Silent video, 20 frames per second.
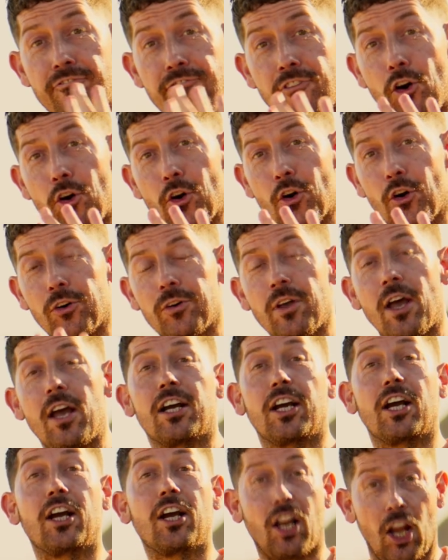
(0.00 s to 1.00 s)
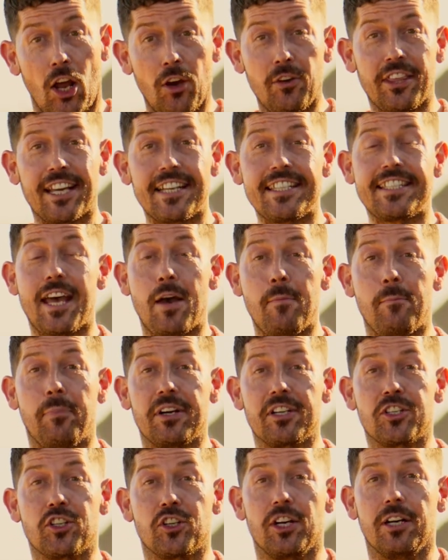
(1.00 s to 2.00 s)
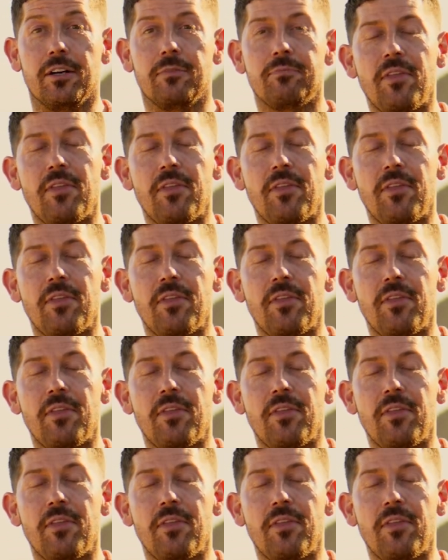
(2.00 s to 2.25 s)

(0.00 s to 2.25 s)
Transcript: 4. Clothing and temperature.